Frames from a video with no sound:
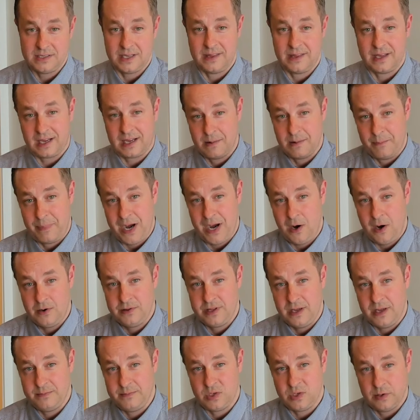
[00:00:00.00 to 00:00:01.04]
and then
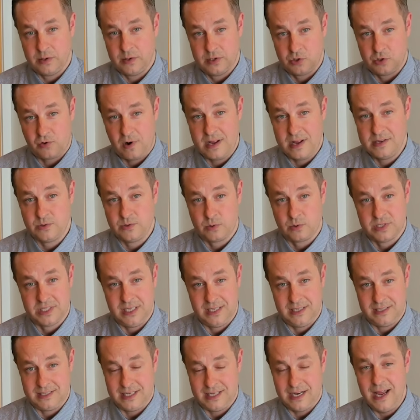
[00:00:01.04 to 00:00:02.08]
compared them to the trends we're
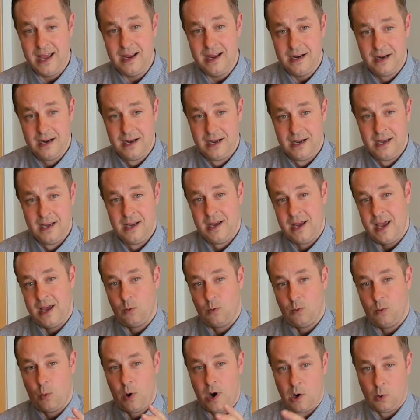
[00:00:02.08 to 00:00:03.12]
seeing today
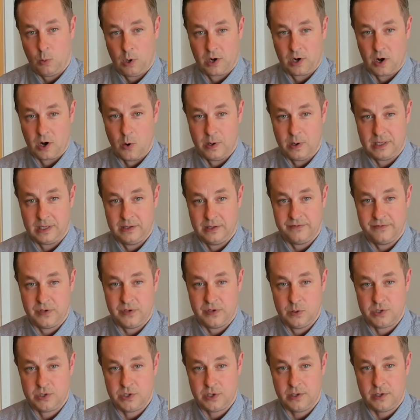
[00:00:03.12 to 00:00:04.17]
and where we're going in the
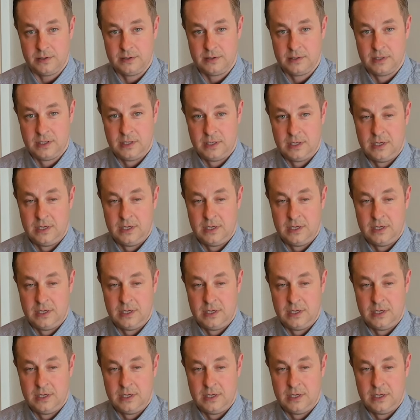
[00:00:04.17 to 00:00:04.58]
future.